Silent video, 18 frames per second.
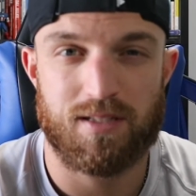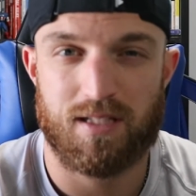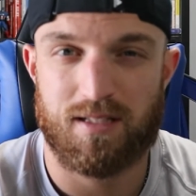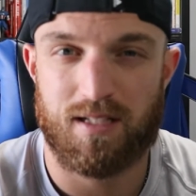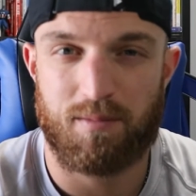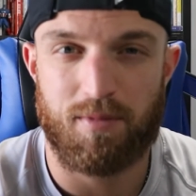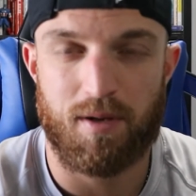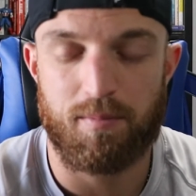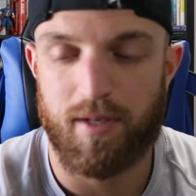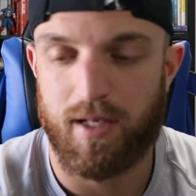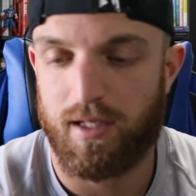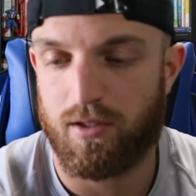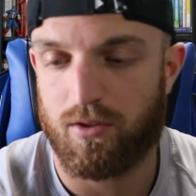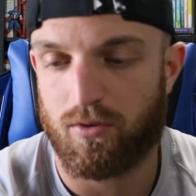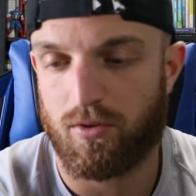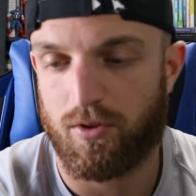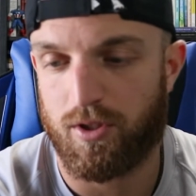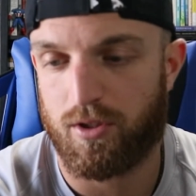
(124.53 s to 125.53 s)
That's not my main
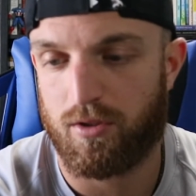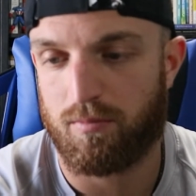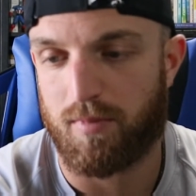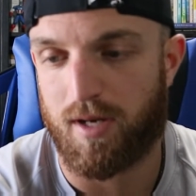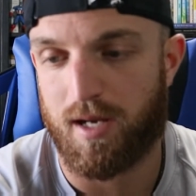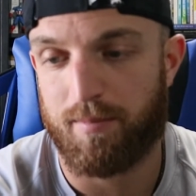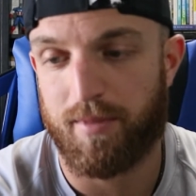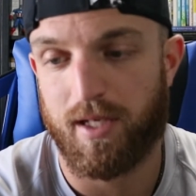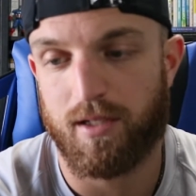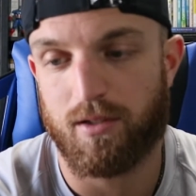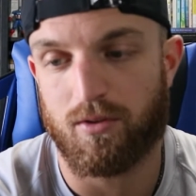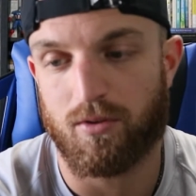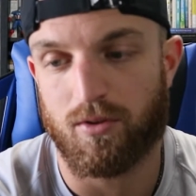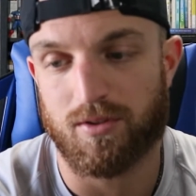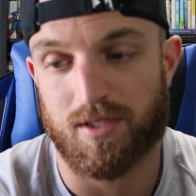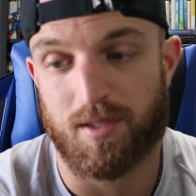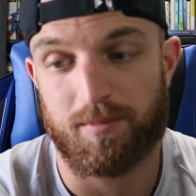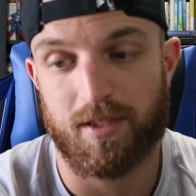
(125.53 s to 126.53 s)
goal though. My main
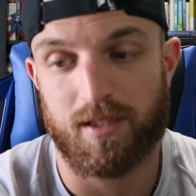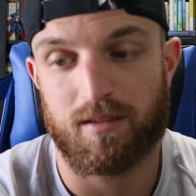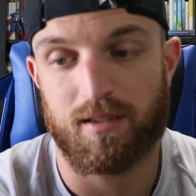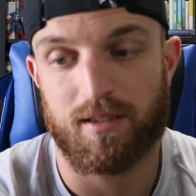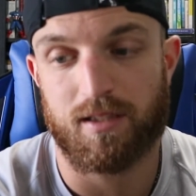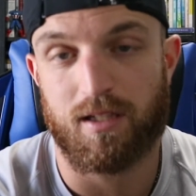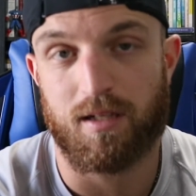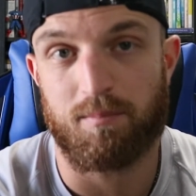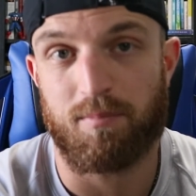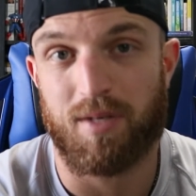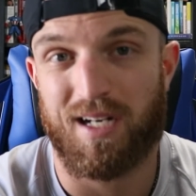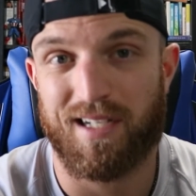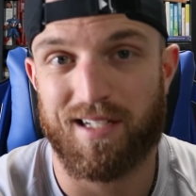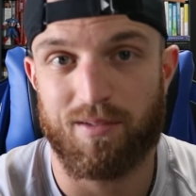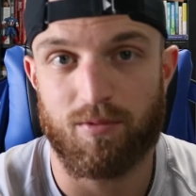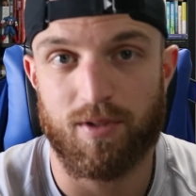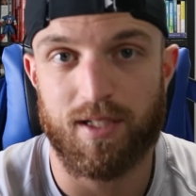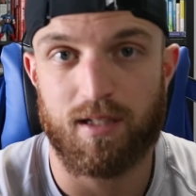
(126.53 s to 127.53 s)
goal is I'm going to click on
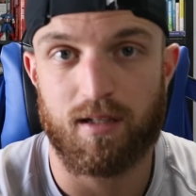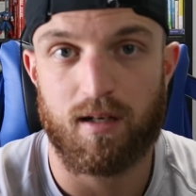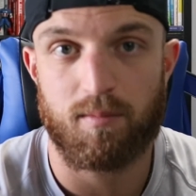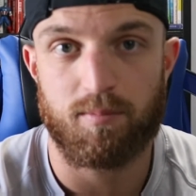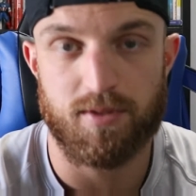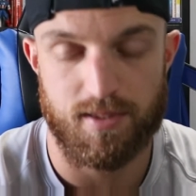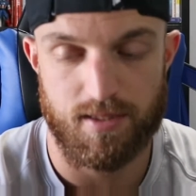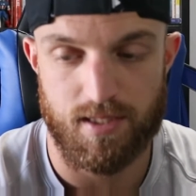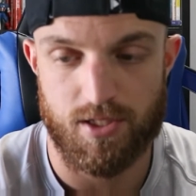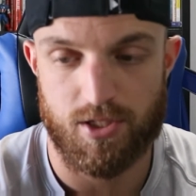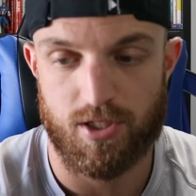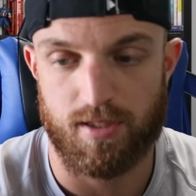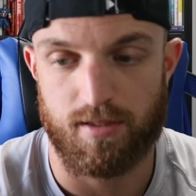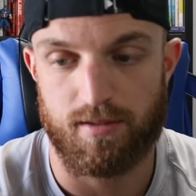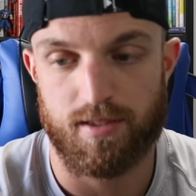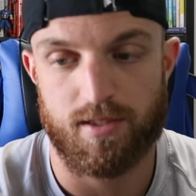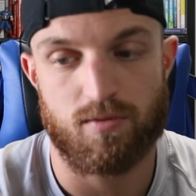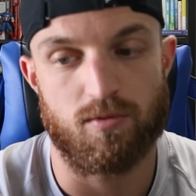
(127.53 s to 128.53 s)
body
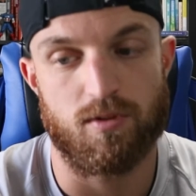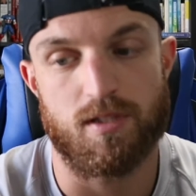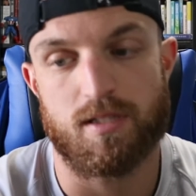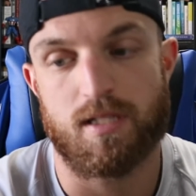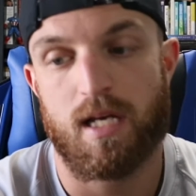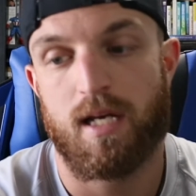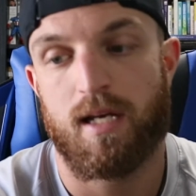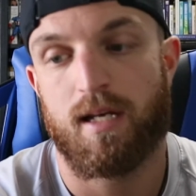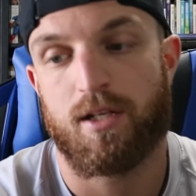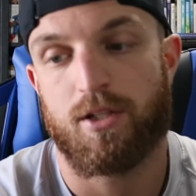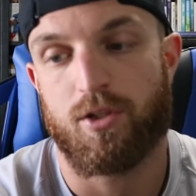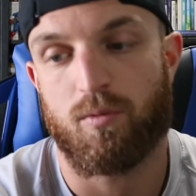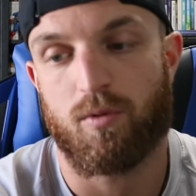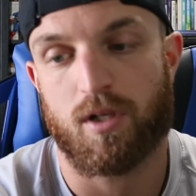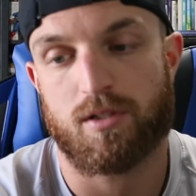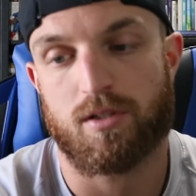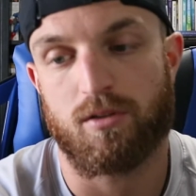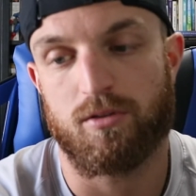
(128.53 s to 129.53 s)
recomposition. This was, you
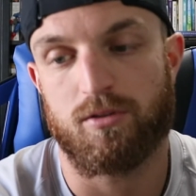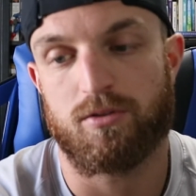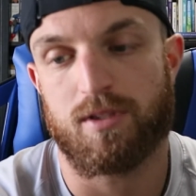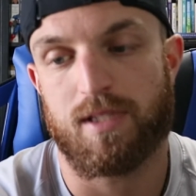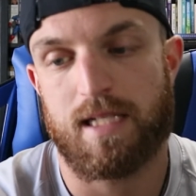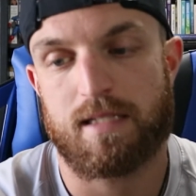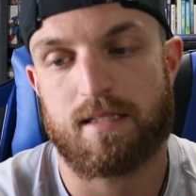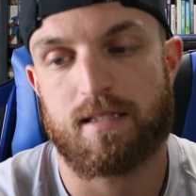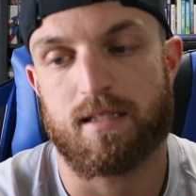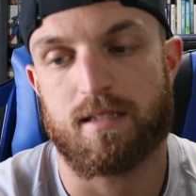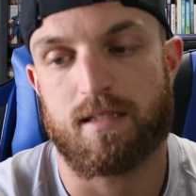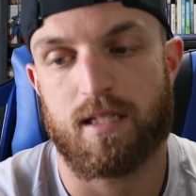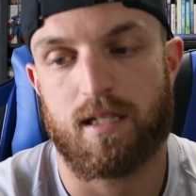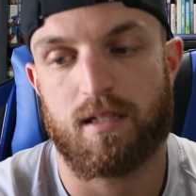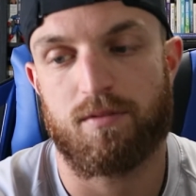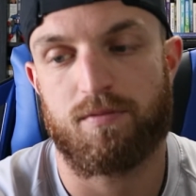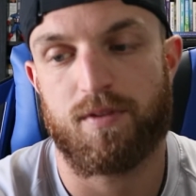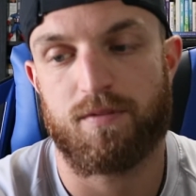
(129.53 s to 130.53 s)
want to lose less than
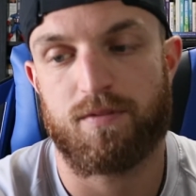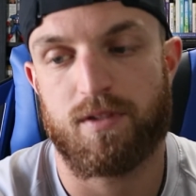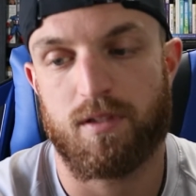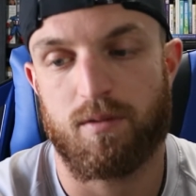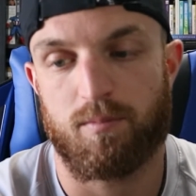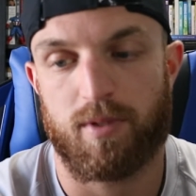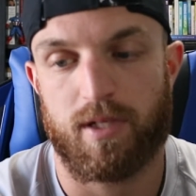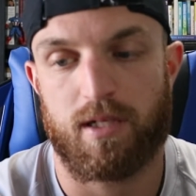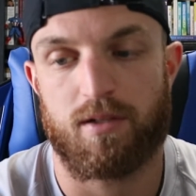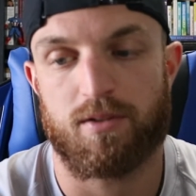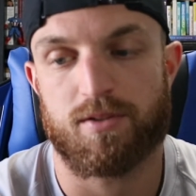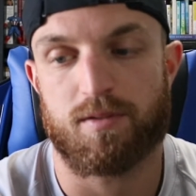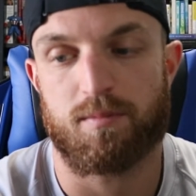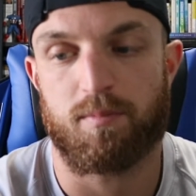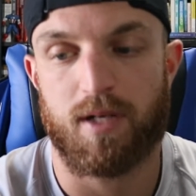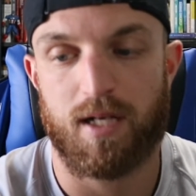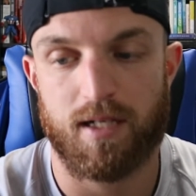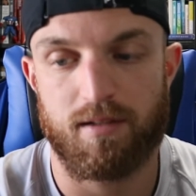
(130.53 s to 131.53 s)
10 to 15 pounds
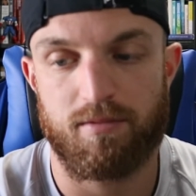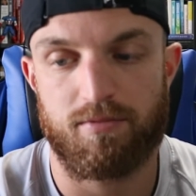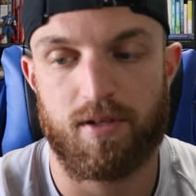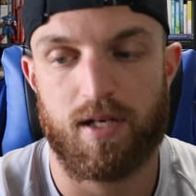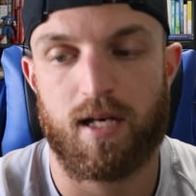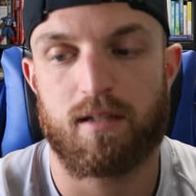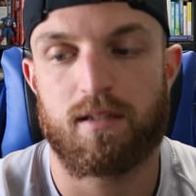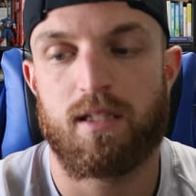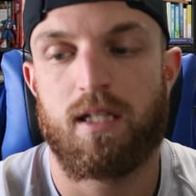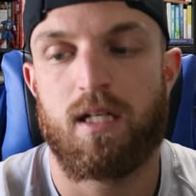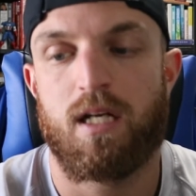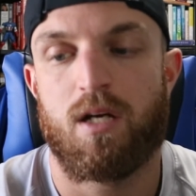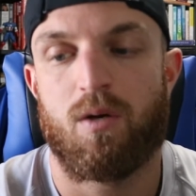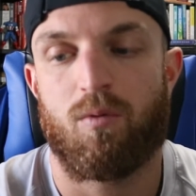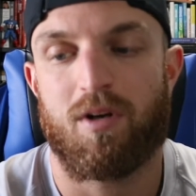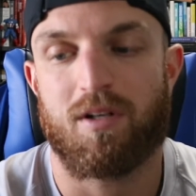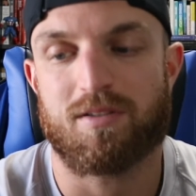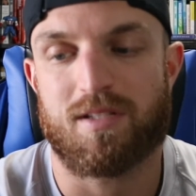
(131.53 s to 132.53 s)
of body fat
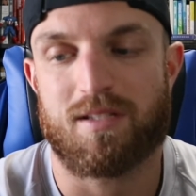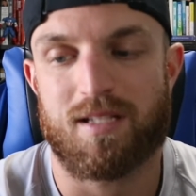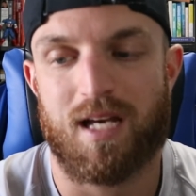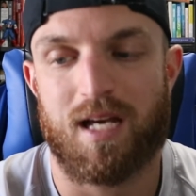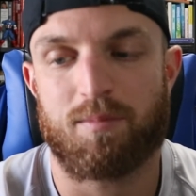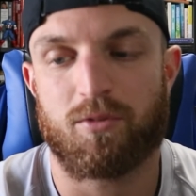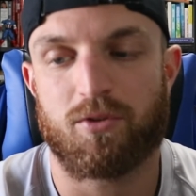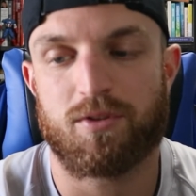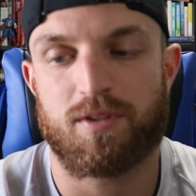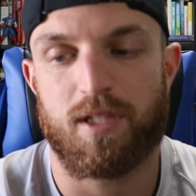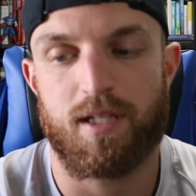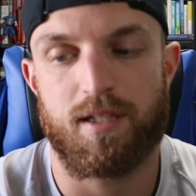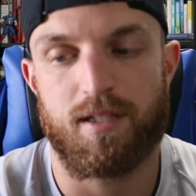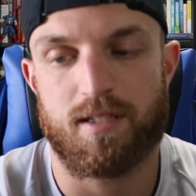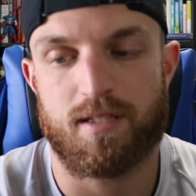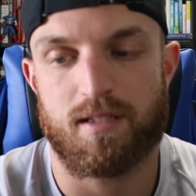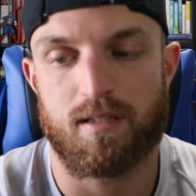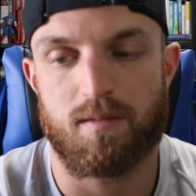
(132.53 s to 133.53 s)
while
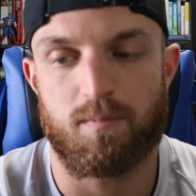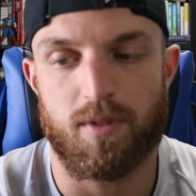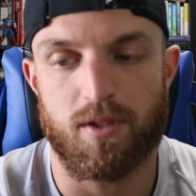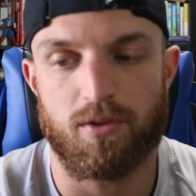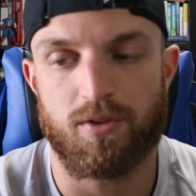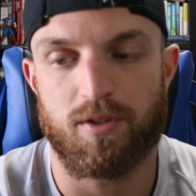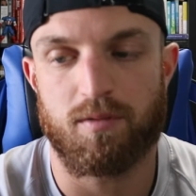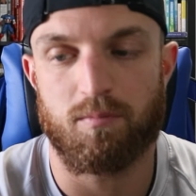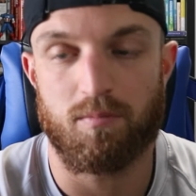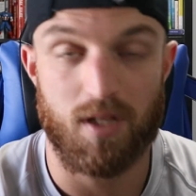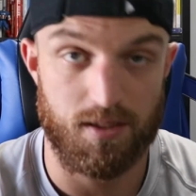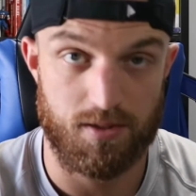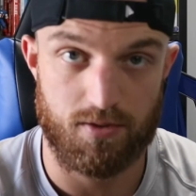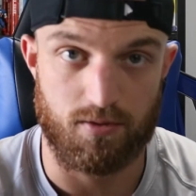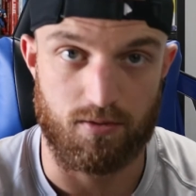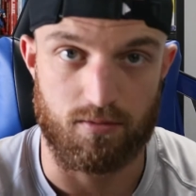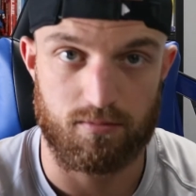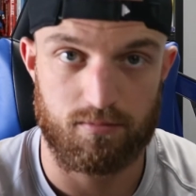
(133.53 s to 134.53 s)
simultaneously building
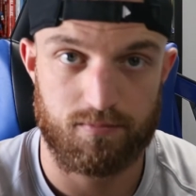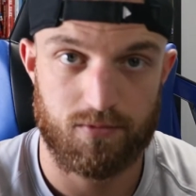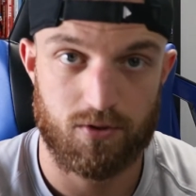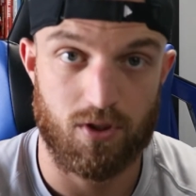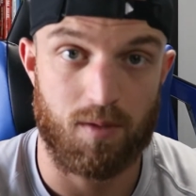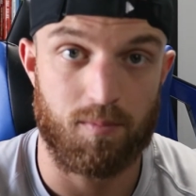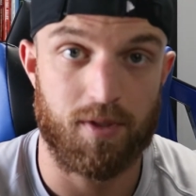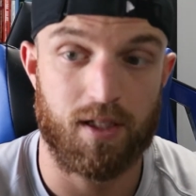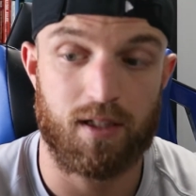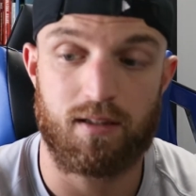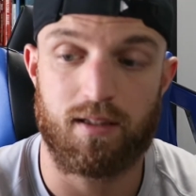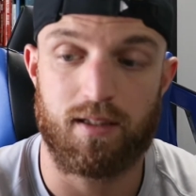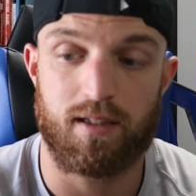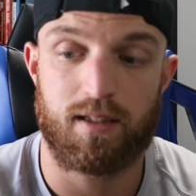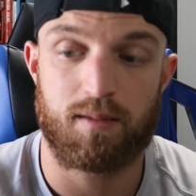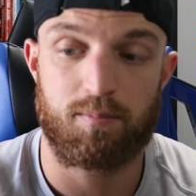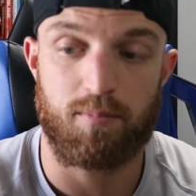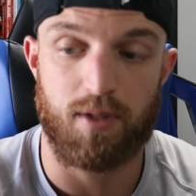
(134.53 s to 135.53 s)
muscle. So I'm going to
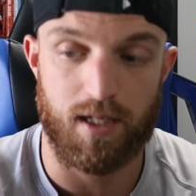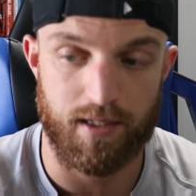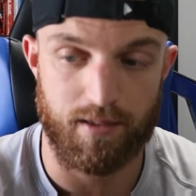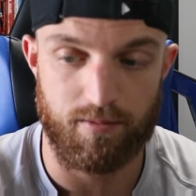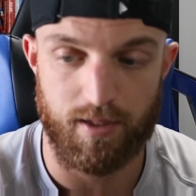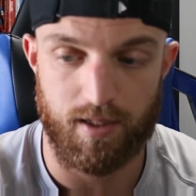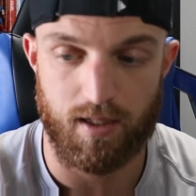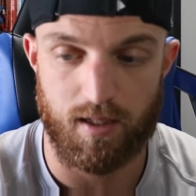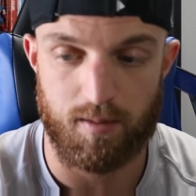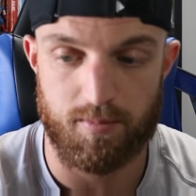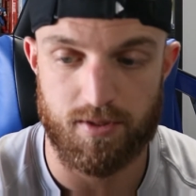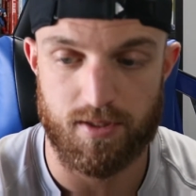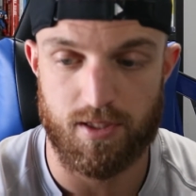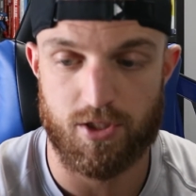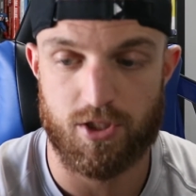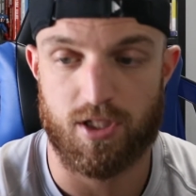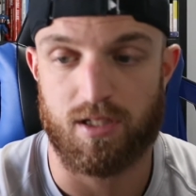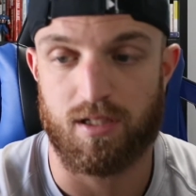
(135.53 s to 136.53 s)
click body
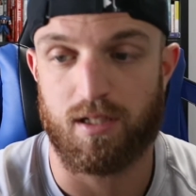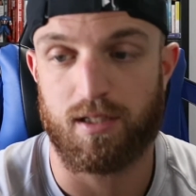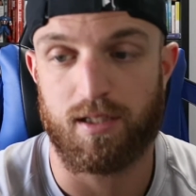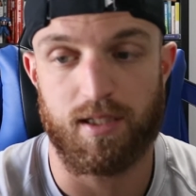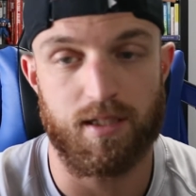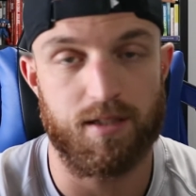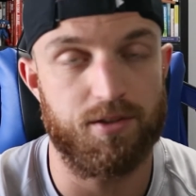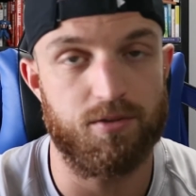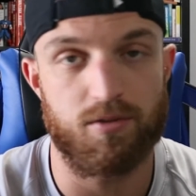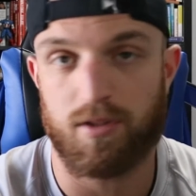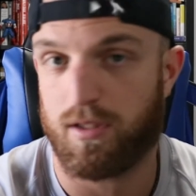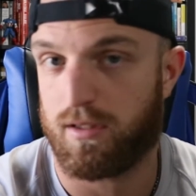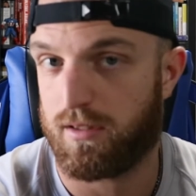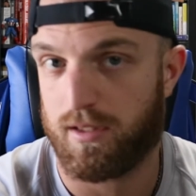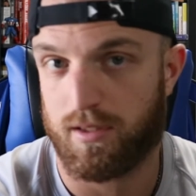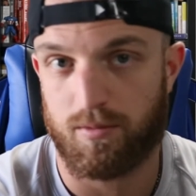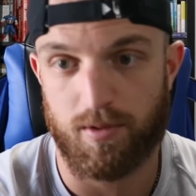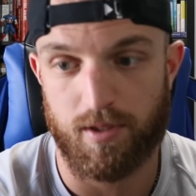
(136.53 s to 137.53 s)
recomposition. Again, you could
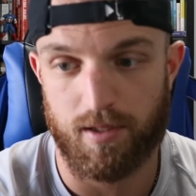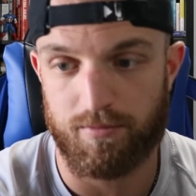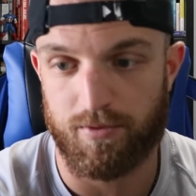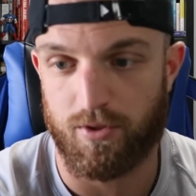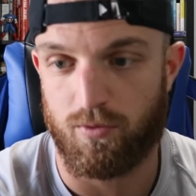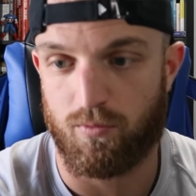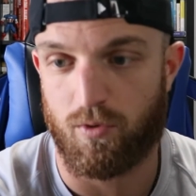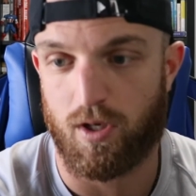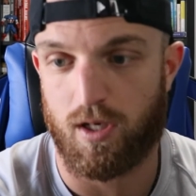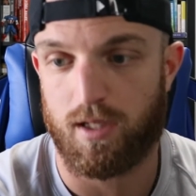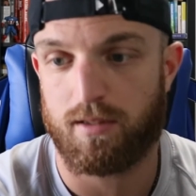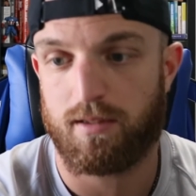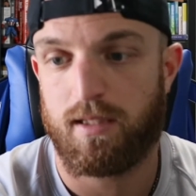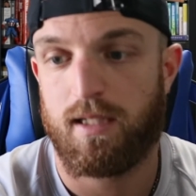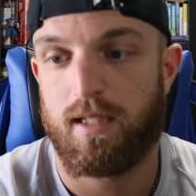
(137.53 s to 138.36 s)
click whatever you want.